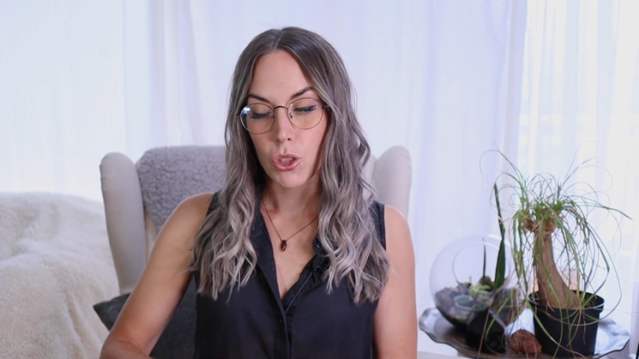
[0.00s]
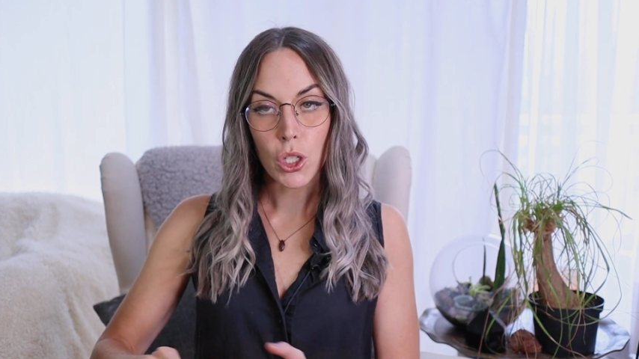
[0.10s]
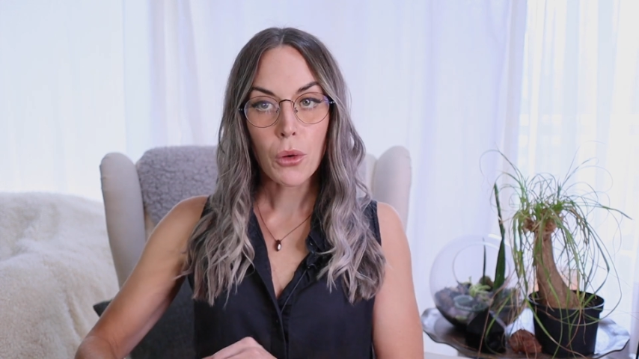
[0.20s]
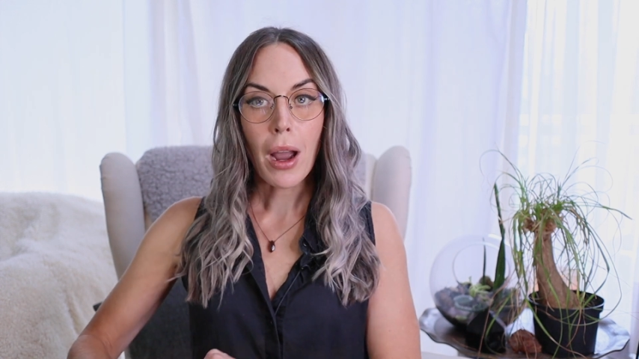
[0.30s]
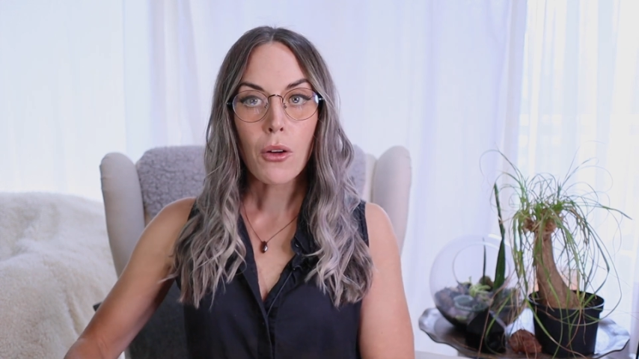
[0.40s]

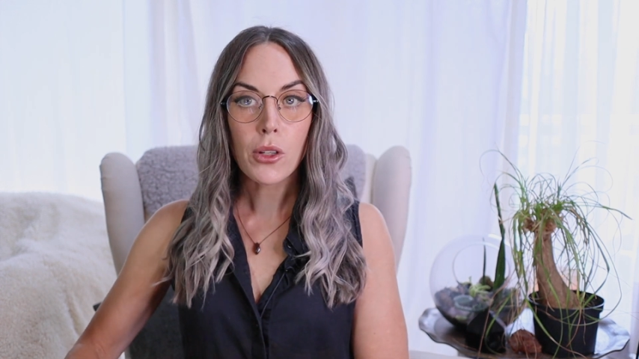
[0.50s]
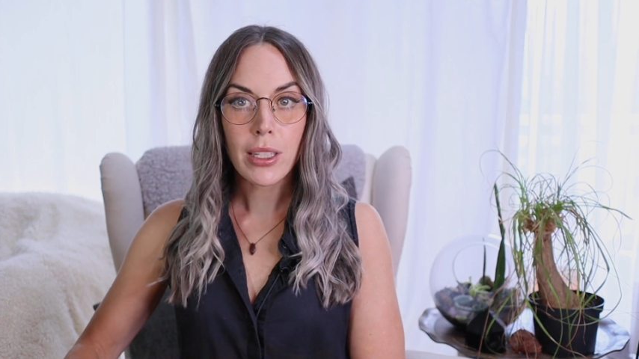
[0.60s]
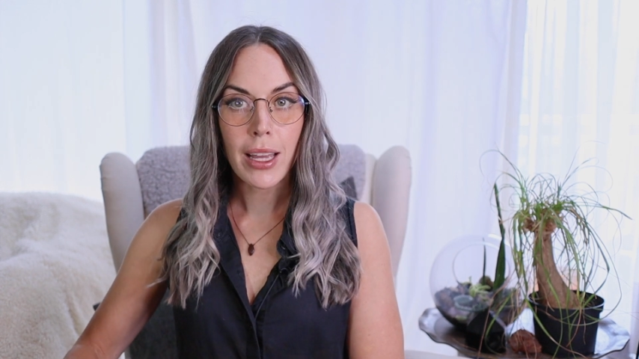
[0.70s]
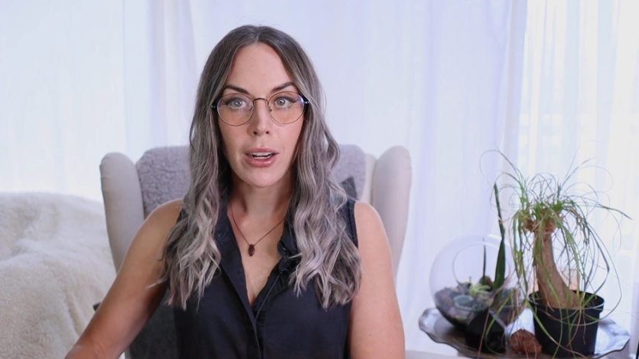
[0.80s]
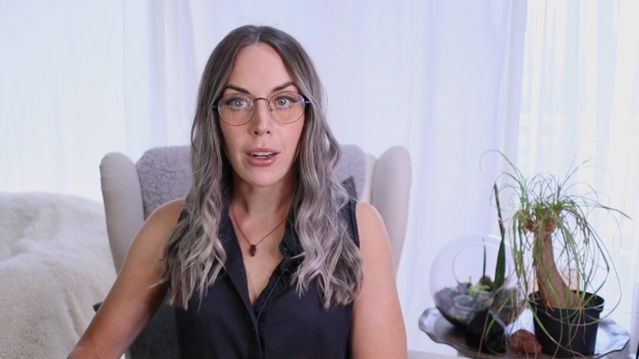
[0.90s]
two
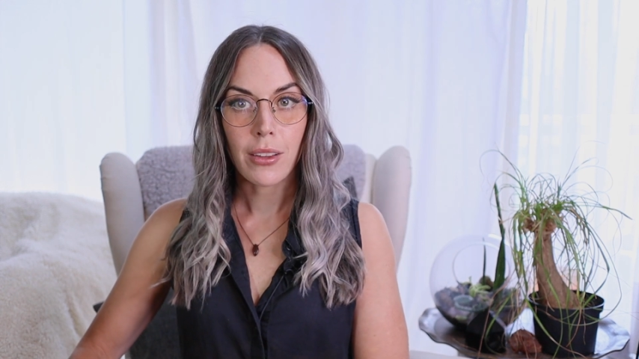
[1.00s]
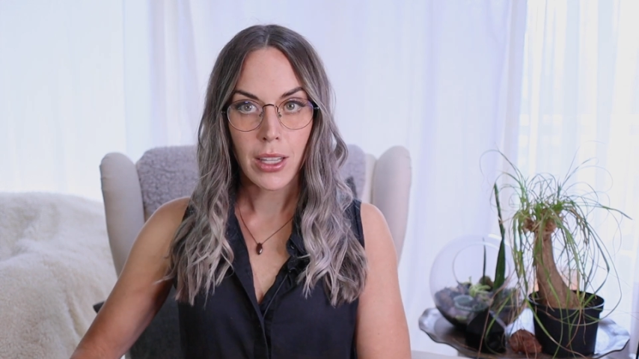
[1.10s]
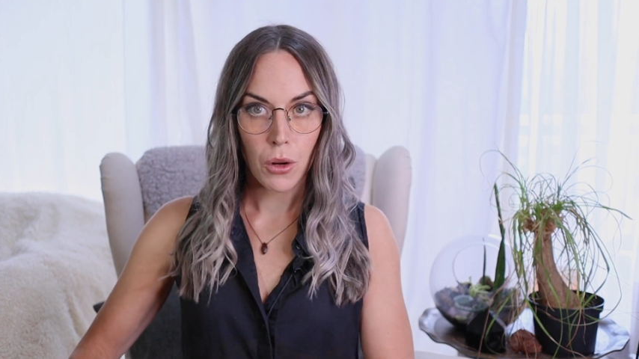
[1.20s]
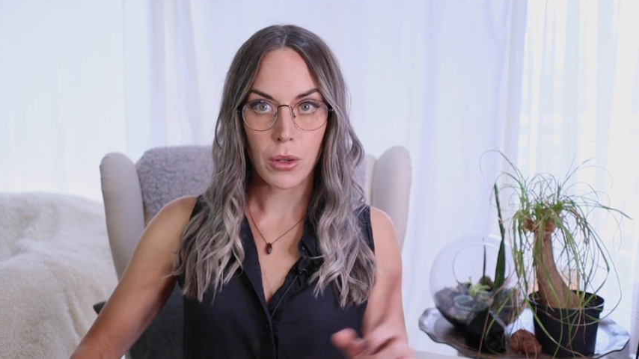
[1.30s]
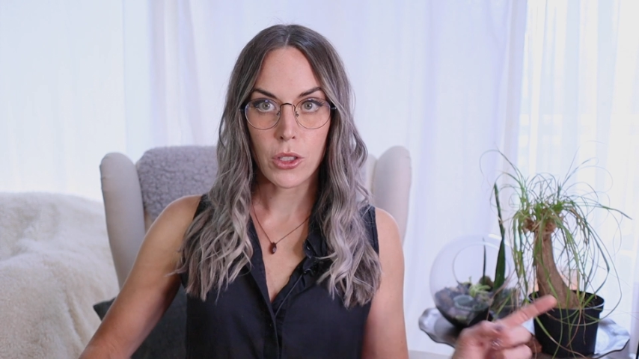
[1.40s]
hours later
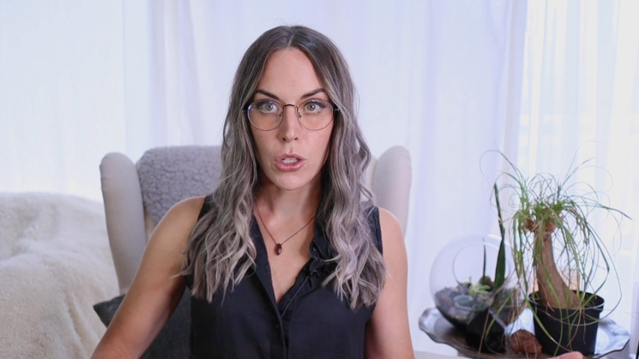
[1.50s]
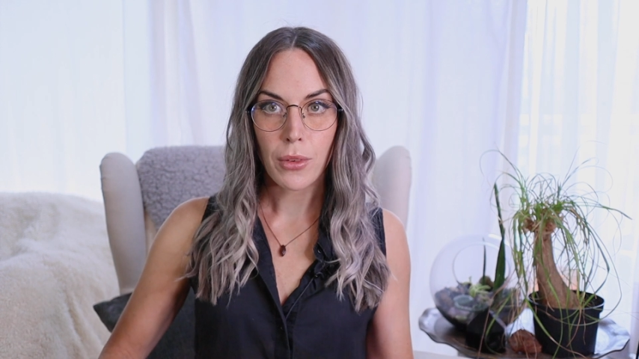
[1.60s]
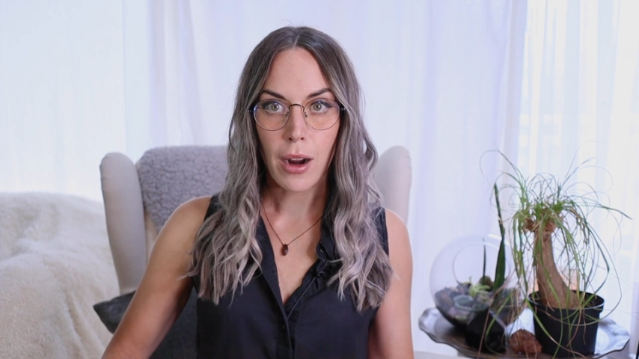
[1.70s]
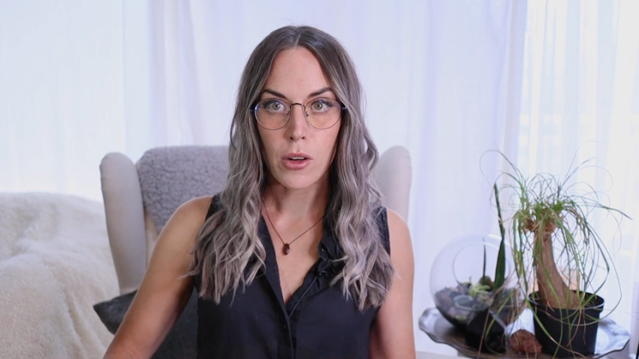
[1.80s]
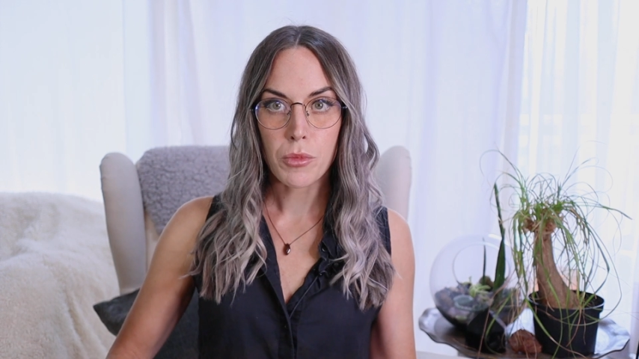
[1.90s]
than it was
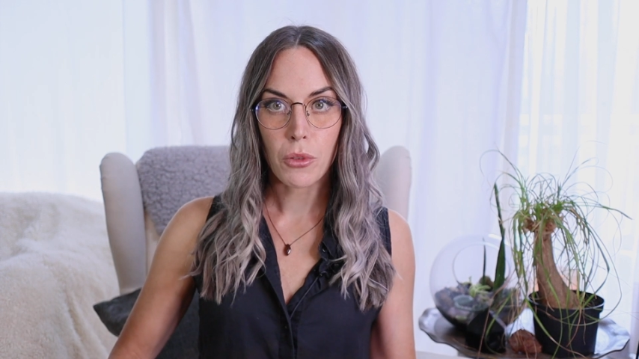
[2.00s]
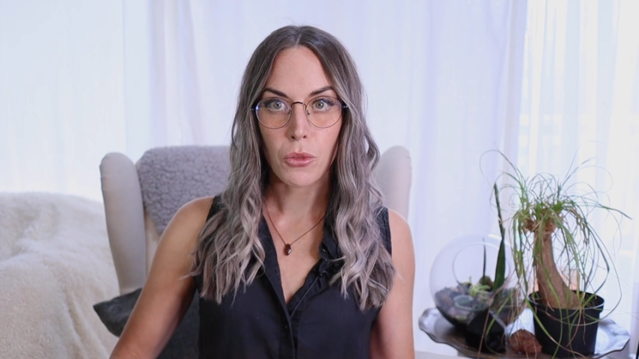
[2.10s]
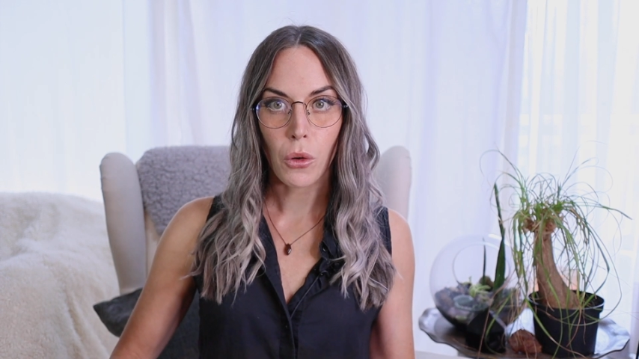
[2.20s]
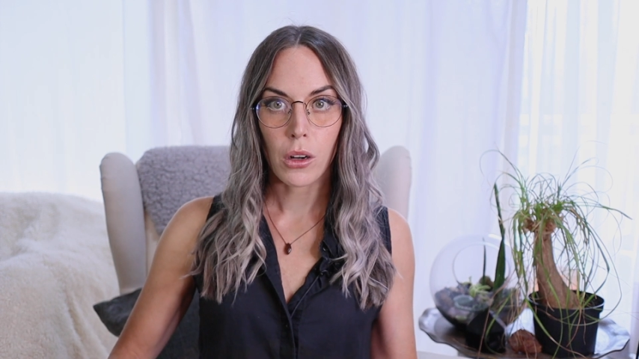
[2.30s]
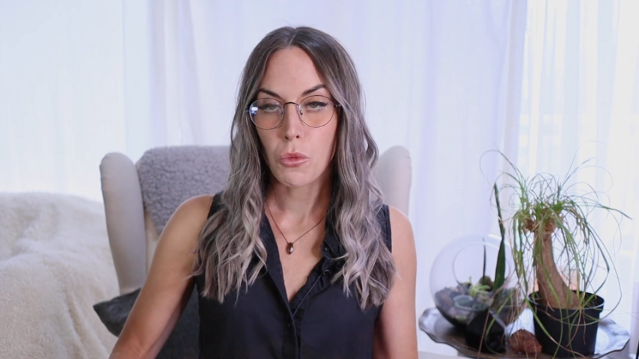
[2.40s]
two hours
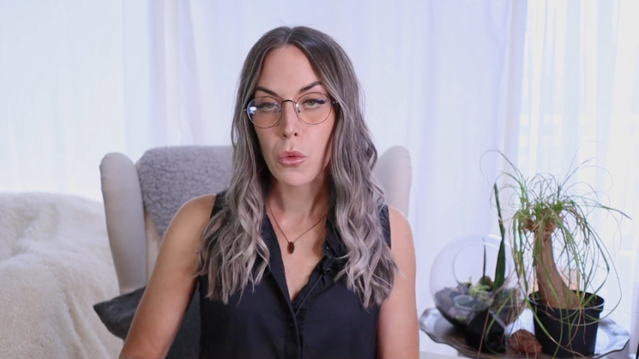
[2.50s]
before?